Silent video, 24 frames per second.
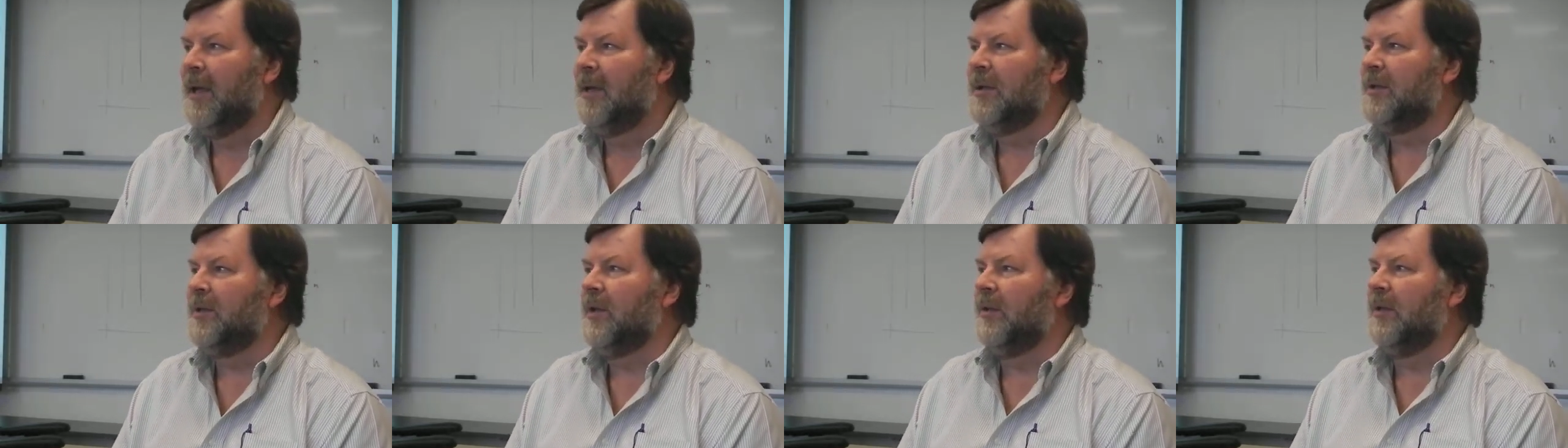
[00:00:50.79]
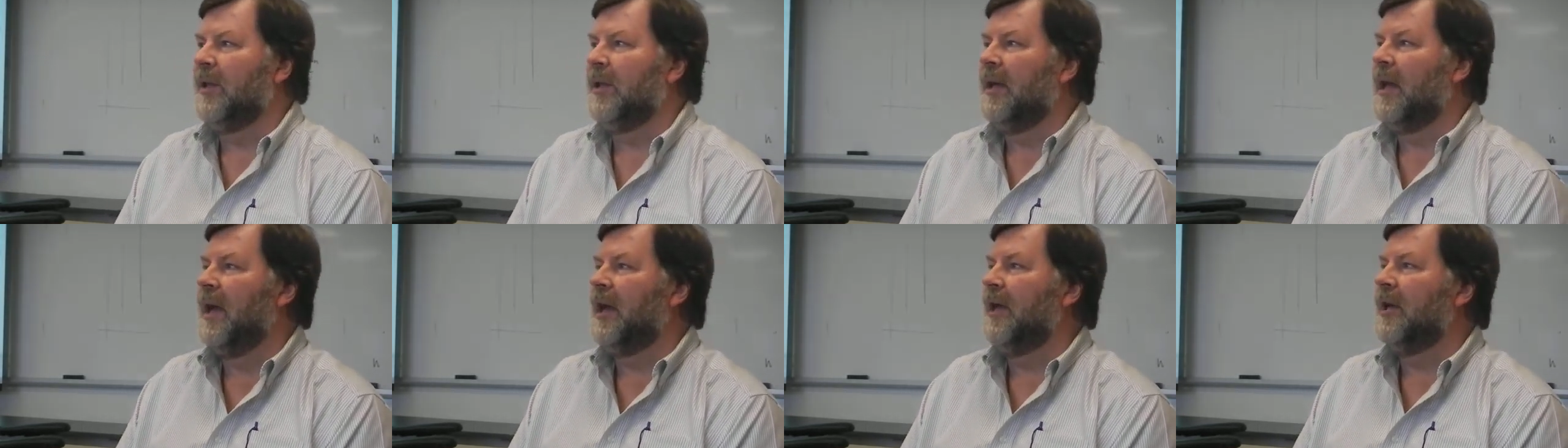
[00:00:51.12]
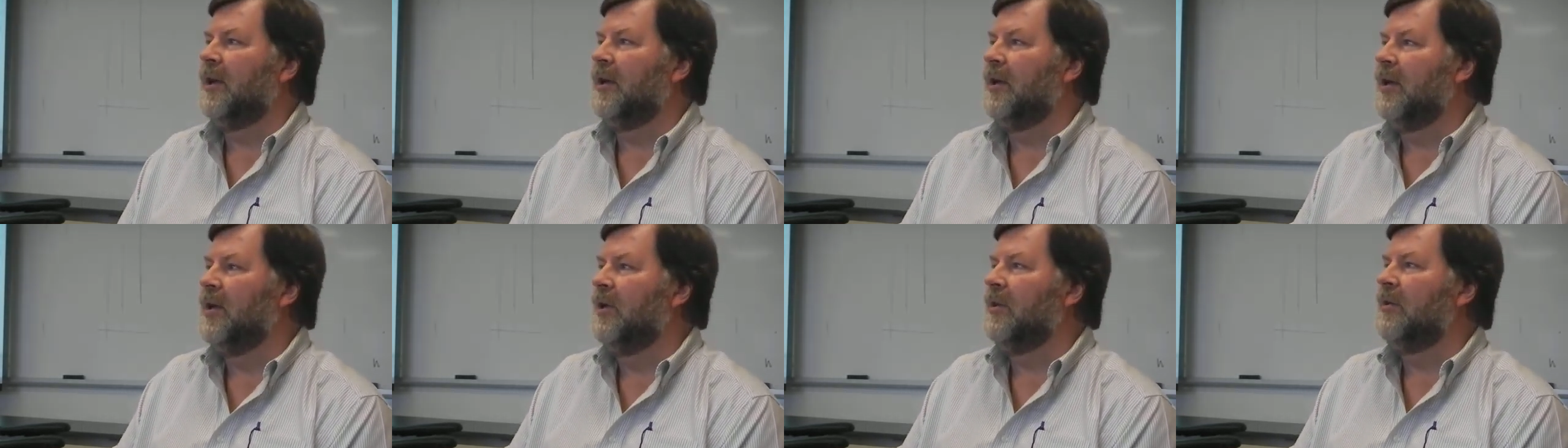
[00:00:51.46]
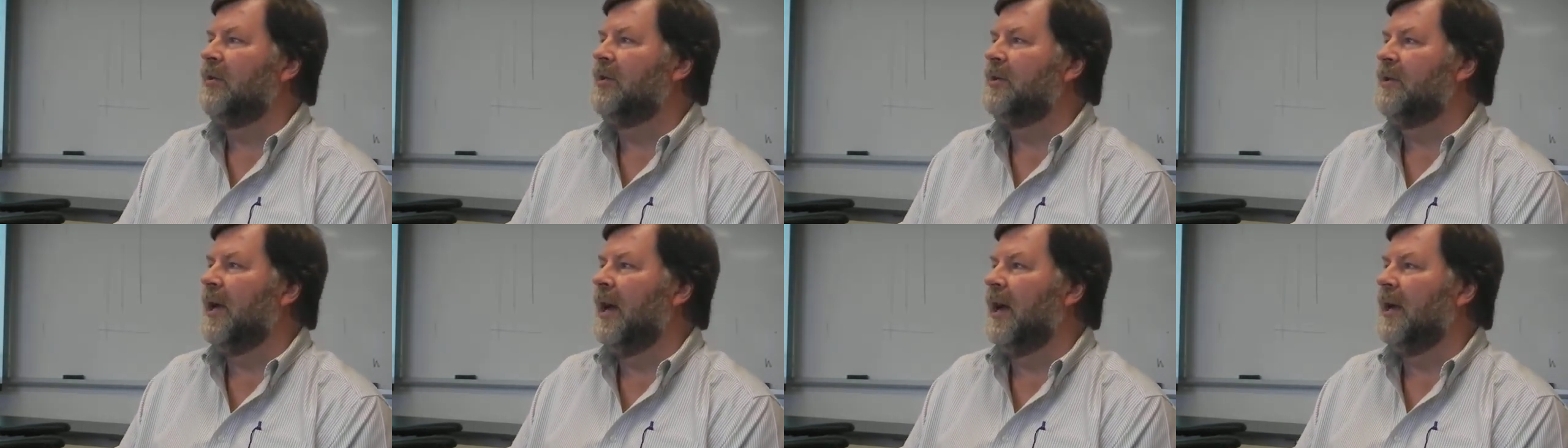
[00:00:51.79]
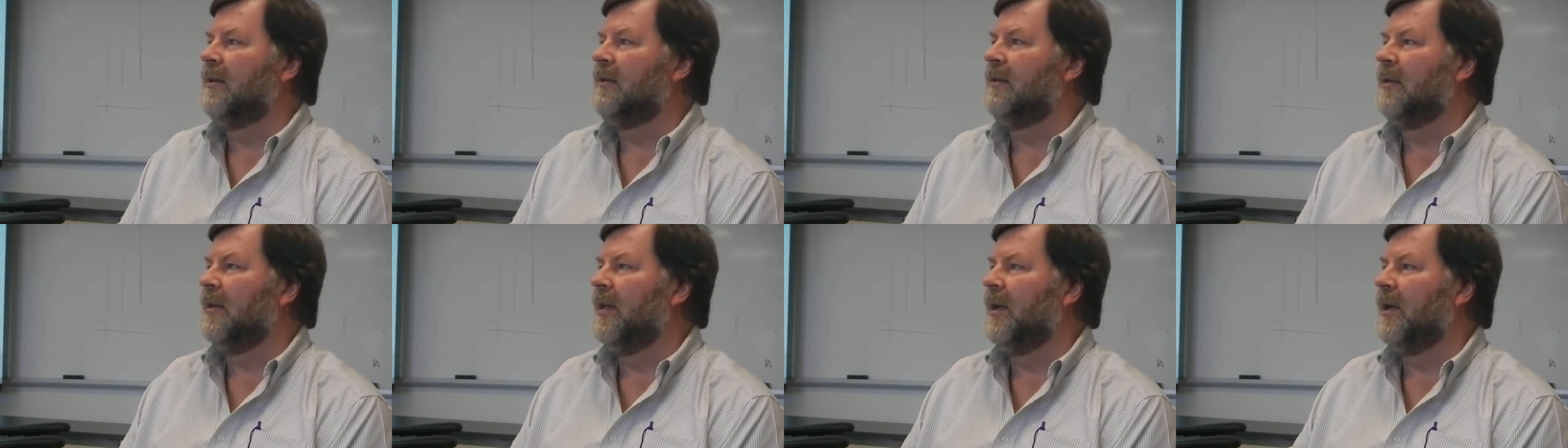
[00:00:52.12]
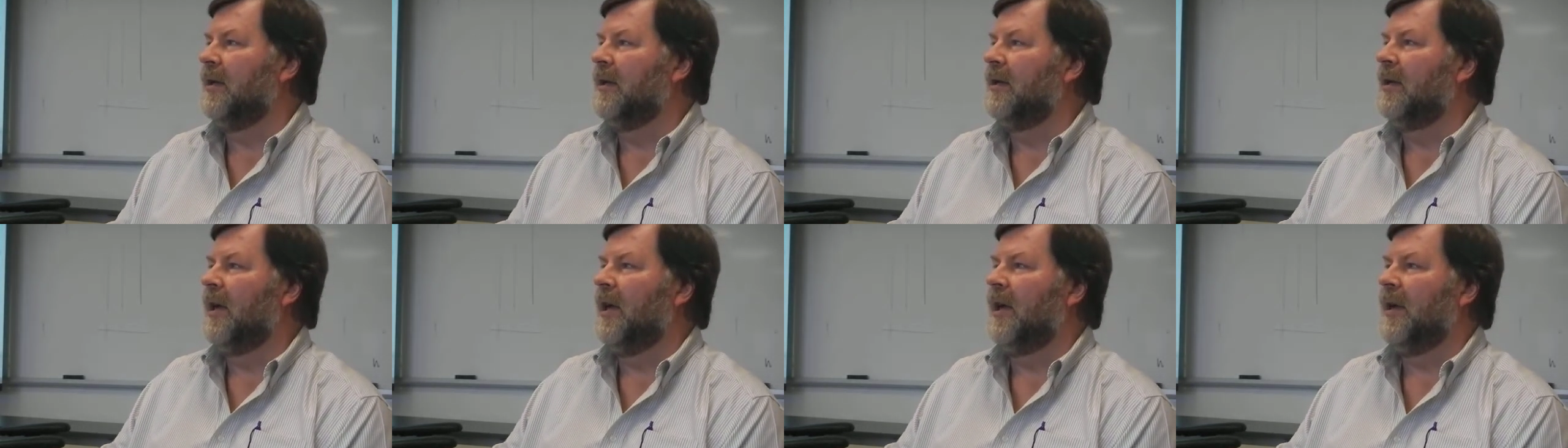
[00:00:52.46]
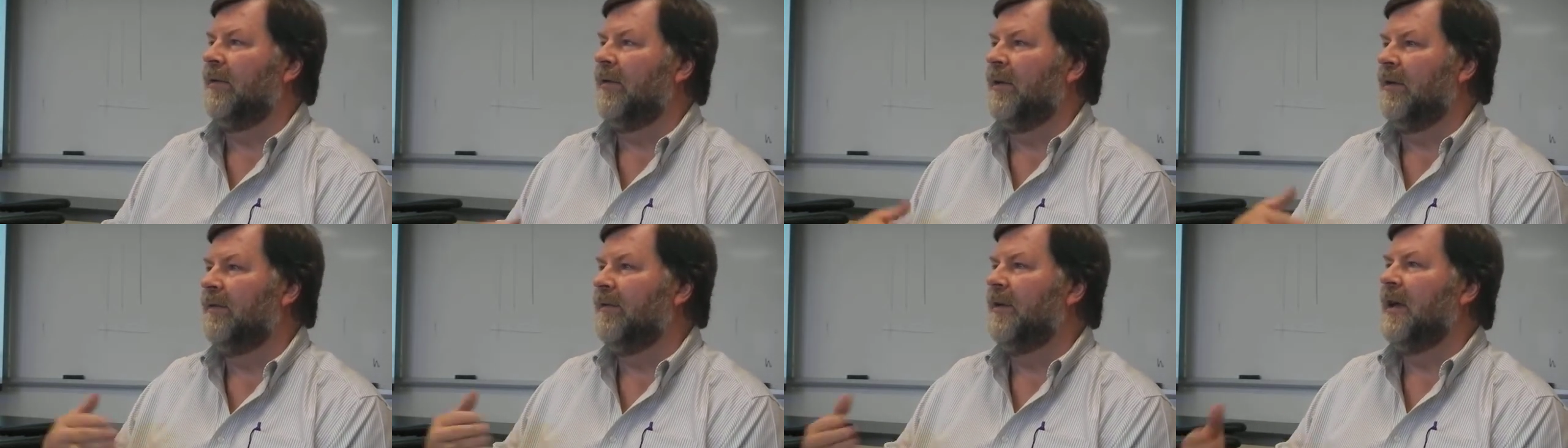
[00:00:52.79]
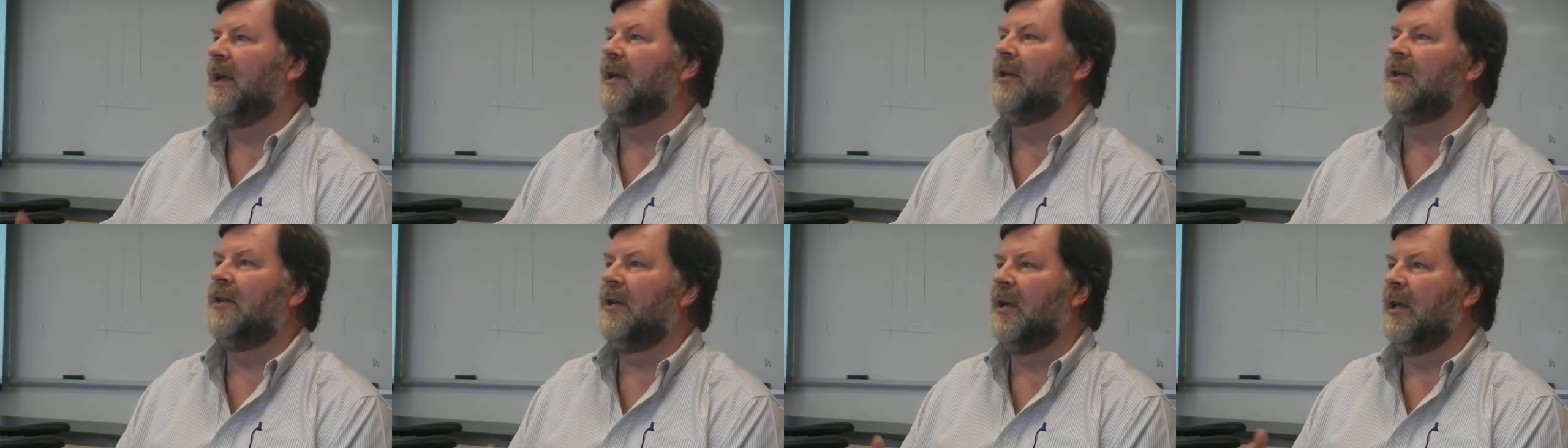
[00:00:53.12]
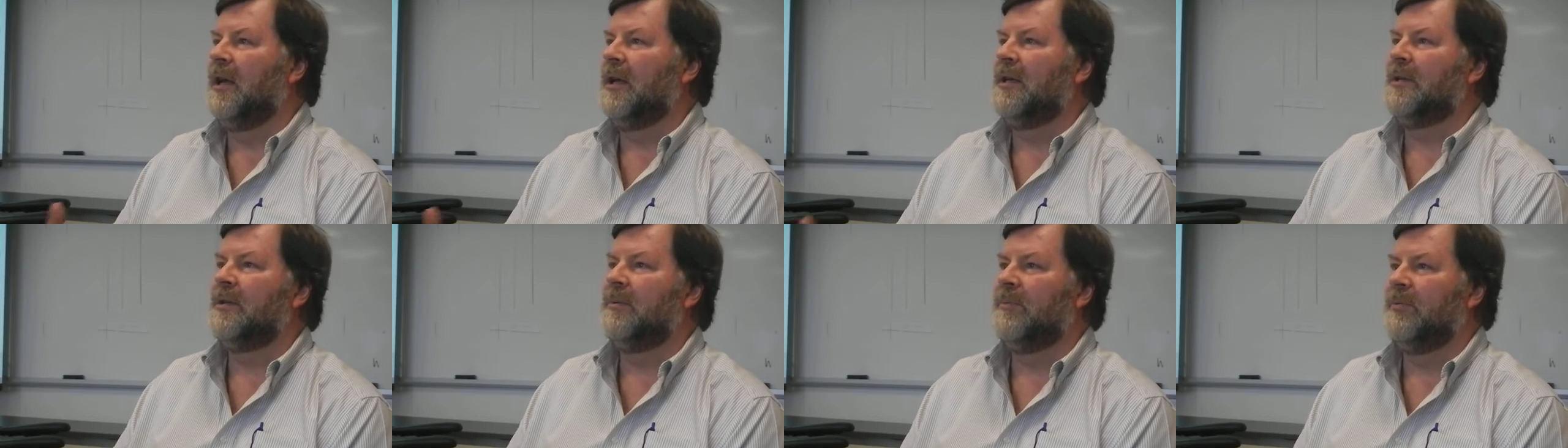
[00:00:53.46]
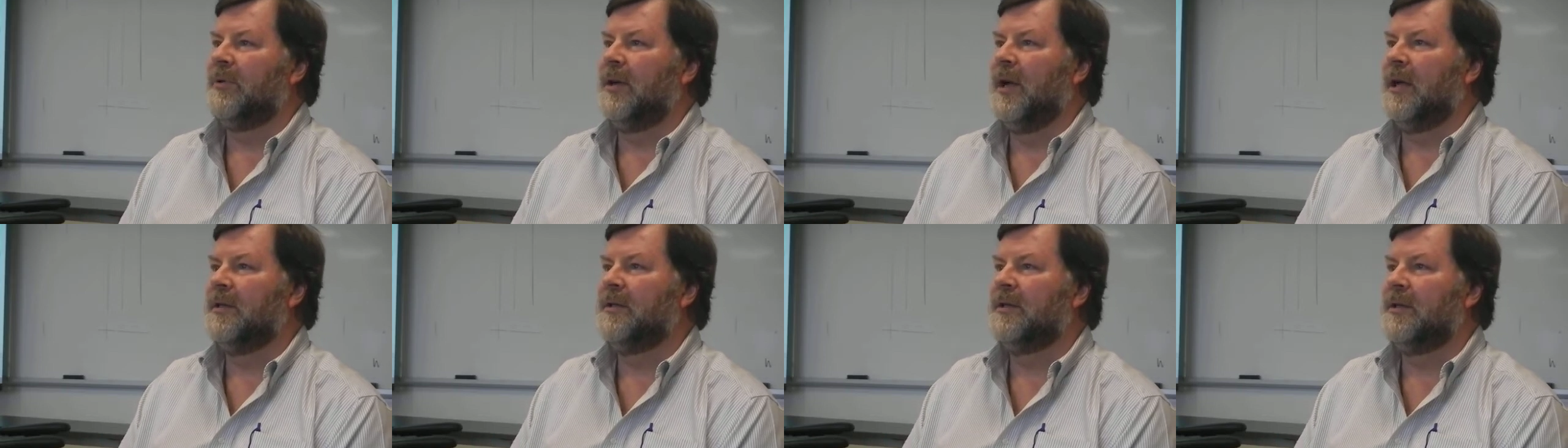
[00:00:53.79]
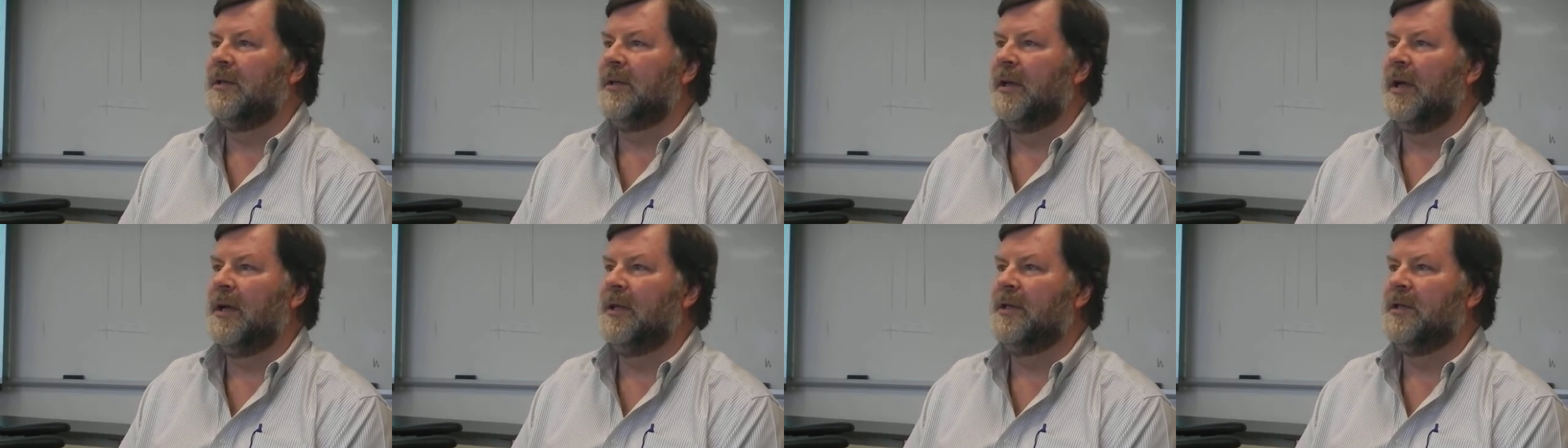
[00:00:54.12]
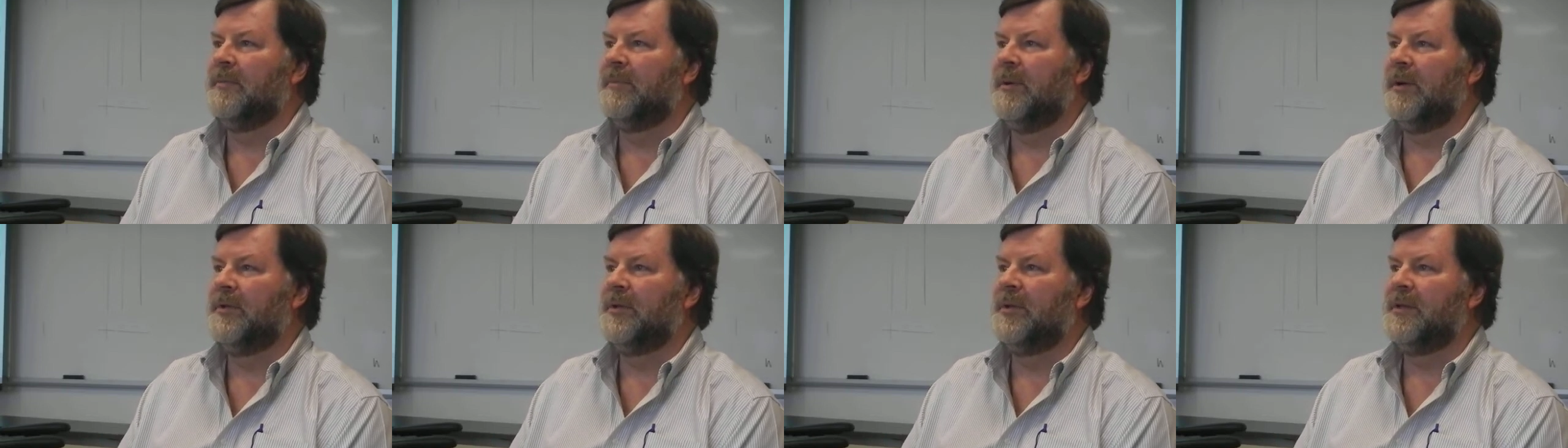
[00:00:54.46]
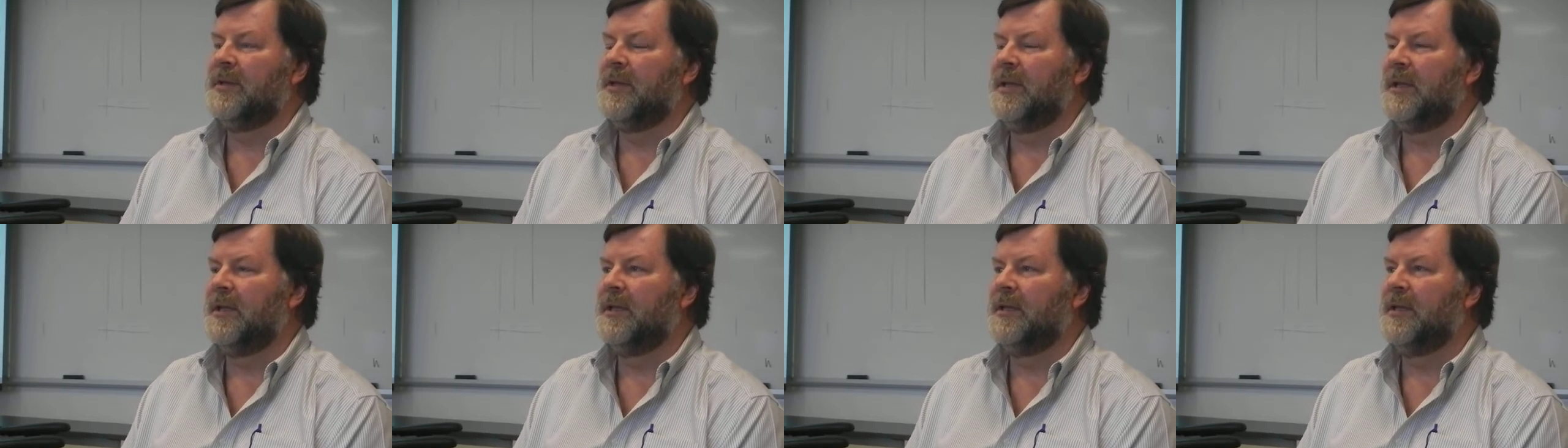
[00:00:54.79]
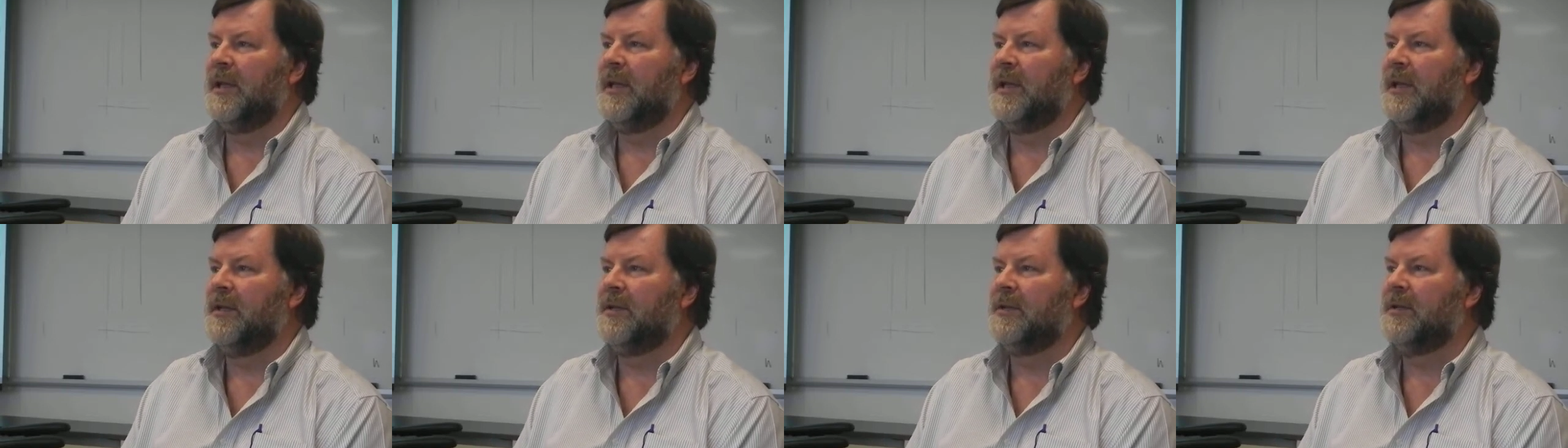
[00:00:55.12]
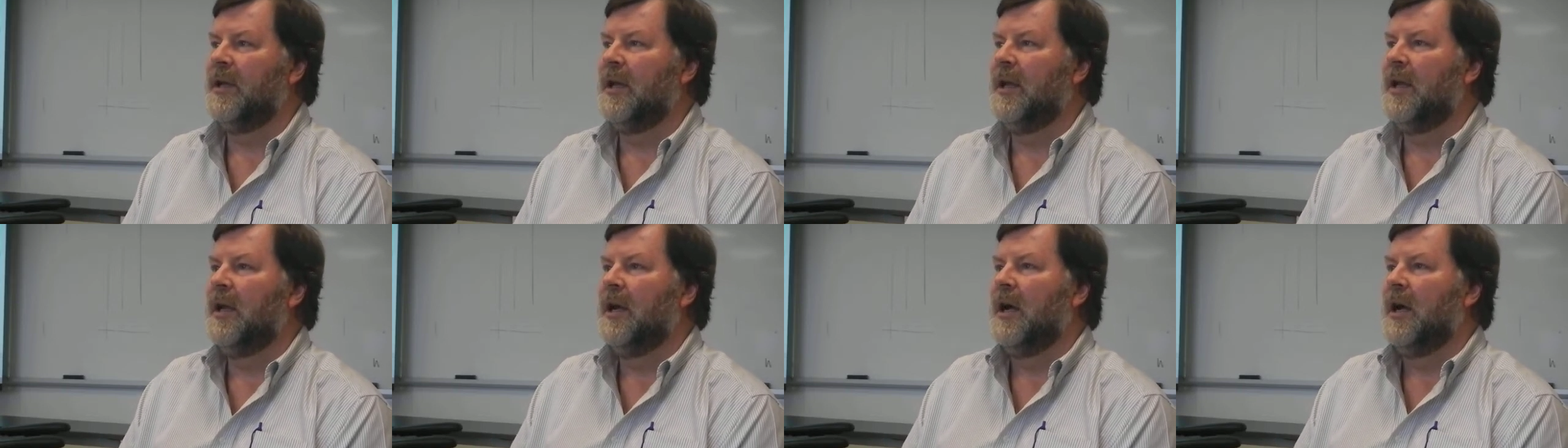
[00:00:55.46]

So that I can use that to then kind of evangelize and proselytize about the six E's.